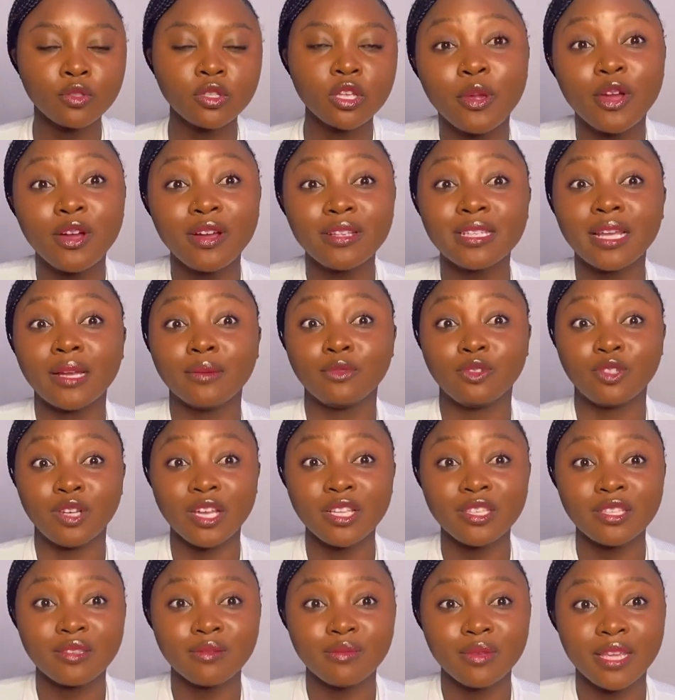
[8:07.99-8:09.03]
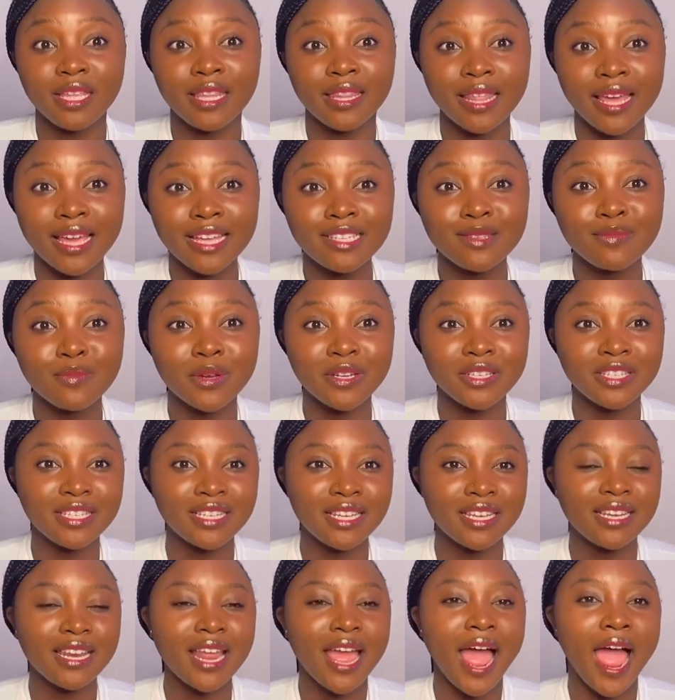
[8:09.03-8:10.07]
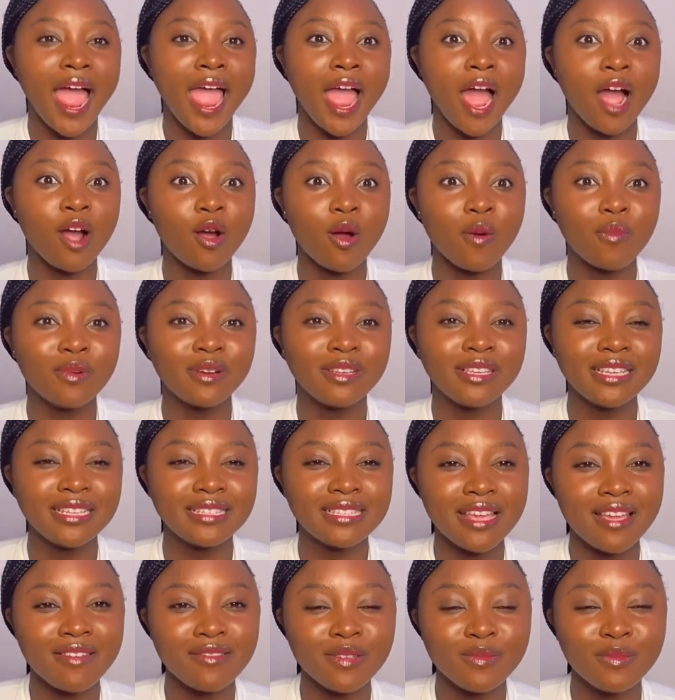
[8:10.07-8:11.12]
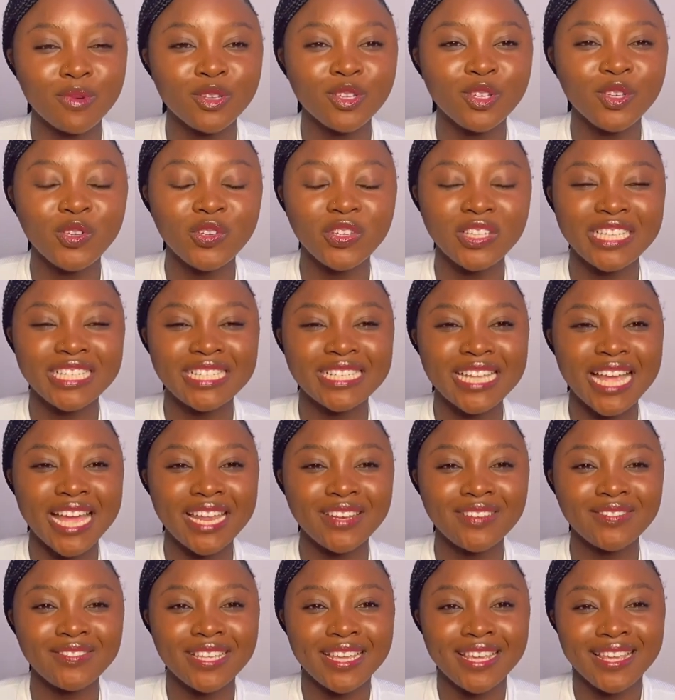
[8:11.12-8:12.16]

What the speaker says: Because I'm trying to be a nice person, I accommodate everybody, you know, this kind of